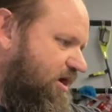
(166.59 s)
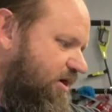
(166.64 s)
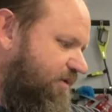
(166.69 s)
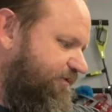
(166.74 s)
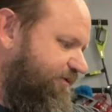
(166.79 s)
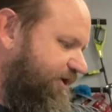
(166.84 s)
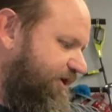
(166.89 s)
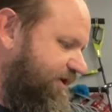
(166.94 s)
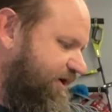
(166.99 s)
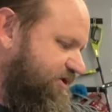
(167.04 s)

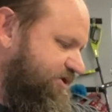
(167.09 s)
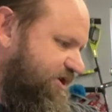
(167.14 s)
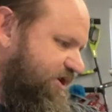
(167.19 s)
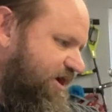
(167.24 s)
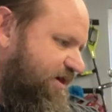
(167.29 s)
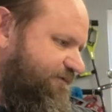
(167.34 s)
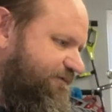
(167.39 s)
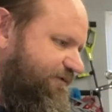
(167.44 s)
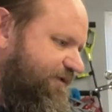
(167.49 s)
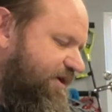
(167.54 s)
Hopefully there's
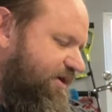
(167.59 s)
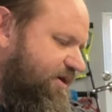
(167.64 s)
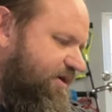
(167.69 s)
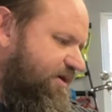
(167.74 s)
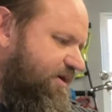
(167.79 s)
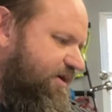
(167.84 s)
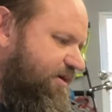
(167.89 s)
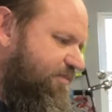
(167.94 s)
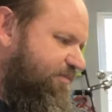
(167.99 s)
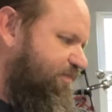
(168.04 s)
enough
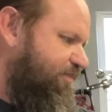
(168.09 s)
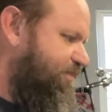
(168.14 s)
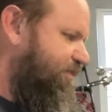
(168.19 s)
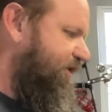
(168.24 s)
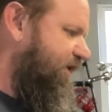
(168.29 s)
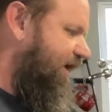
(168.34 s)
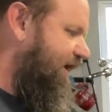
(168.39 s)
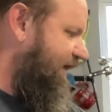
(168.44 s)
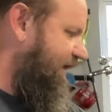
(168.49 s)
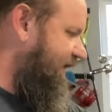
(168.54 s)

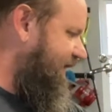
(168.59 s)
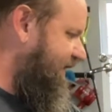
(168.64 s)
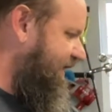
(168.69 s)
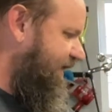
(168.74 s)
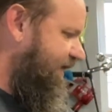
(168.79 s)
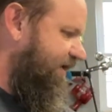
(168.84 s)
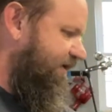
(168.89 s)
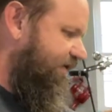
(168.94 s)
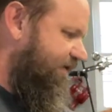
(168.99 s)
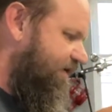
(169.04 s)
play in
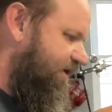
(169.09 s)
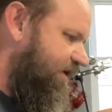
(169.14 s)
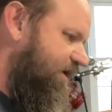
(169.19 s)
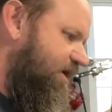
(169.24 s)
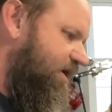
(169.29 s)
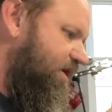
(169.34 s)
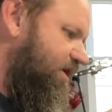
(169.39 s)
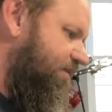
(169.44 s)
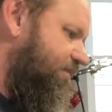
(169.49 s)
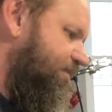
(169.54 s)
it
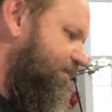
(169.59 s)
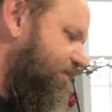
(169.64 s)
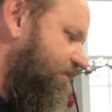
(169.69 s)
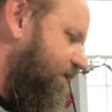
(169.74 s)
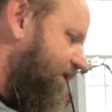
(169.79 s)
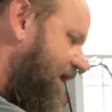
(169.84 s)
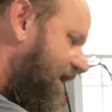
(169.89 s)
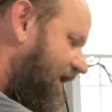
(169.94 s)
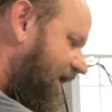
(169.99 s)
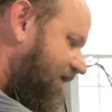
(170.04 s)

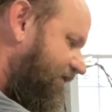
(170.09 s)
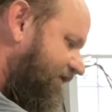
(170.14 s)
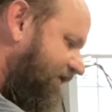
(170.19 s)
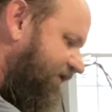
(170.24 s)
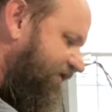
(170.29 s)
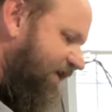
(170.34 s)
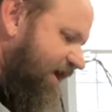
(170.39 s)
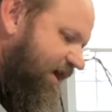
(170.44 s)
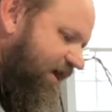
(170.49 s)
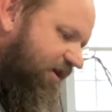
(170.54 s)
without having
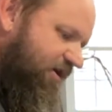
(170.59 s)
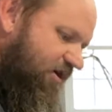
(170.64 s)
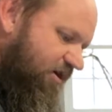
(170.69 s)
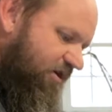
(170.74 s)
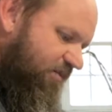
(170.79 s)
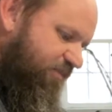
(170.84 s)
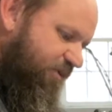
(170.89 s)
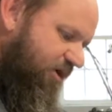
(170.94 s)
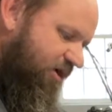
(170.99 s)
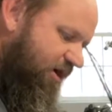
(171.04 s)
to take it
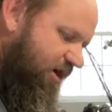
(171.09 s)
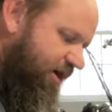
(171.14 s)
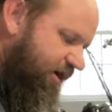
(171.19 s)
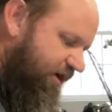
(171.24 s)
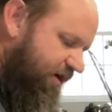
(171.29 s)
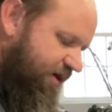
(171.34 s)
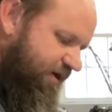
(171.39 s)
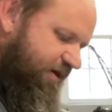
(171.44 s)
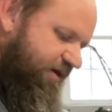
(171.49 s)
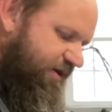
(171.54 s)
all apart.
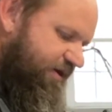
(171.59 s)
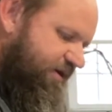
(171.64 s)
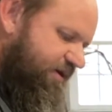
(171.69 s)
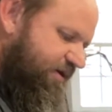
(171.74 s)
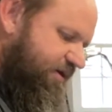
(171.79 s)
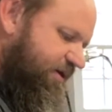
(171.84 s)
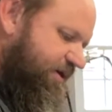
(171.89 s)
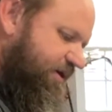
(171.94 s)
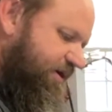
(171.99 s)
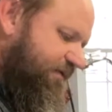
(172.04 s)

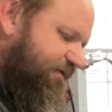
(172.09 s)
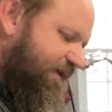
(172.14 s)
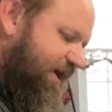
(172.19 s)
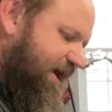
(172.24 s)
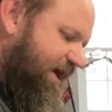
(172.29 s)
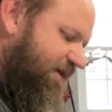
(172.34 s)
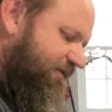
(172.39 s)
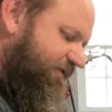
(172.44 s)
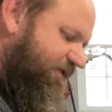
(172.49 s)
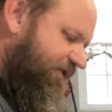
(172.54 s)
If I
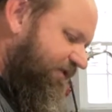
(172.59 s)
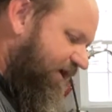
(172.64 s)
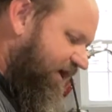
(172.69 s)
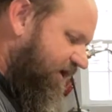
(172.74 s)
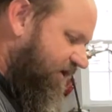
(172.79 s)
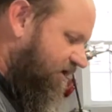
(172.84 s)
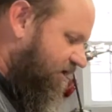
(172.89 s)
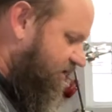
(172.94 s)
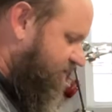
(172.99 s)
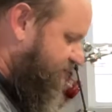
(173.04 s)
have to take
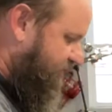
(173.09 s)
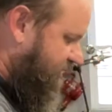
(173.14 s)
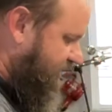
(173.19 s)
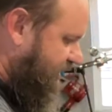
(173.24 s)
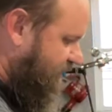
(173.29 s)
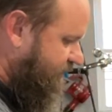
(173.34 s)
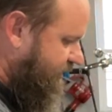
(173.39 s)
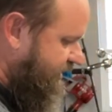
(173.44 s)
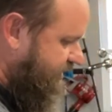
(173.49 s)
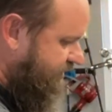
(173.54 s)
it all apart,
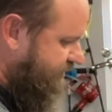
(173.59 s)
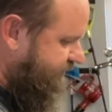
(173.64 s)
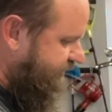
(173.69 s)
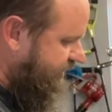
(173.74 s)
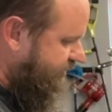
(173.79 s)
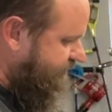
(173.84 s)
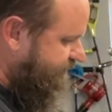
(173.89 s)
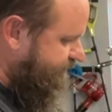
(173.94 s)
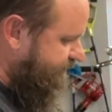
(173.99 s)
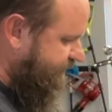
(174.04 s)
I will.
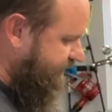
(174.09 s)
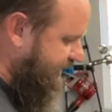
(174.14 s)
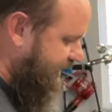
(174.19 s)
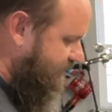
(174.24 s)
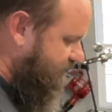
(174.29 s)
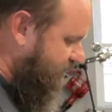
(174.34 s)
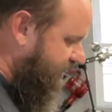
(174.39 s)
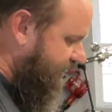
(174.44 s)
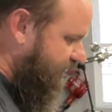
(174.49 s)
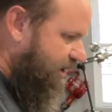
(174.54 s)
Nope,
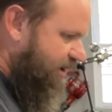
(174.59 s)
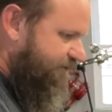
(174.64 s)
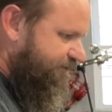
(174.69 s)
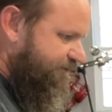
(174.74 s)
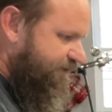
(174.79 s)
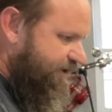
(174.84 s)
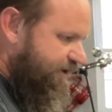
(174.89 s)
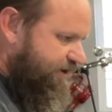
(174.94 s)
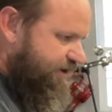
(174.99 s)
came right off.